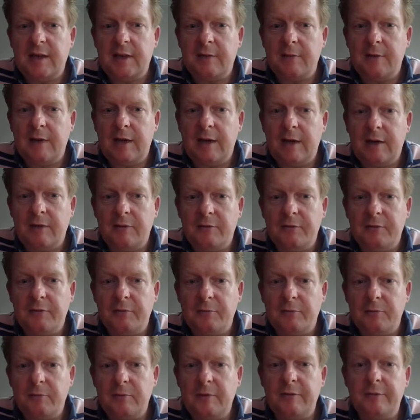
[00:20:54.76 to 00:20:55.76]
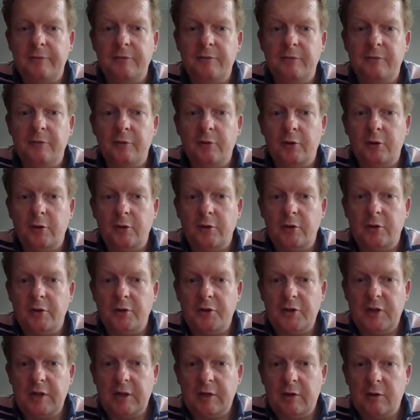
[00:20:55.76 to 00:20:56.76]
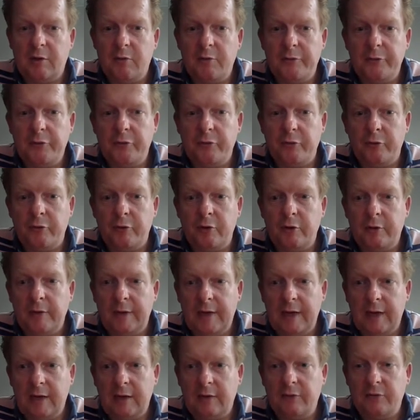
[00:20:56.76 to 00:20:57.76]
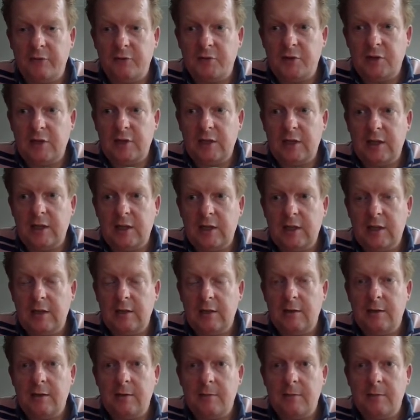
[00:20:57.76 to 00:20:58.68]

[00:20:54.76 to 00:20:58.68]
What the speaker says: around withdrawals and overdrawing to see